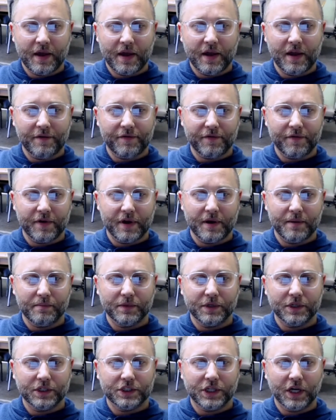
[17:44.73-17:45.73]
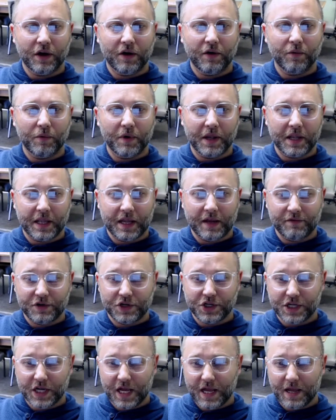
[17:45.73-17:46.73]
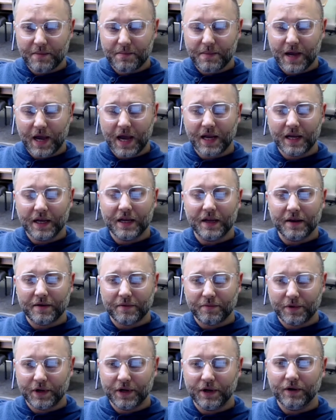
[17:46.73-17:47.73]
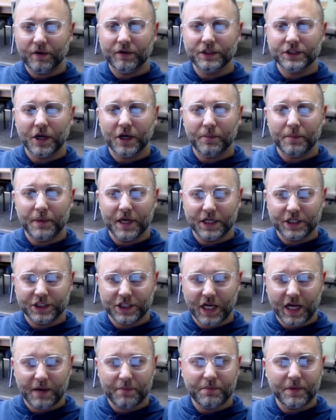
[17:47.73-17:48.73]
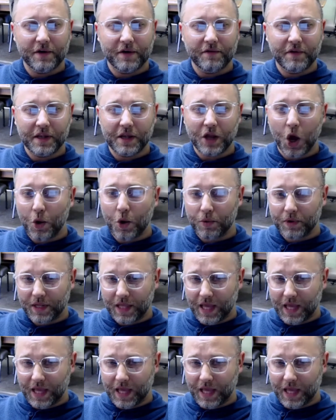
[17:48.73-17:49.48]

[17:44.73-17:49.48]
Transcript: Ephraim shall receive shame, and Israel shall be ashamed of his own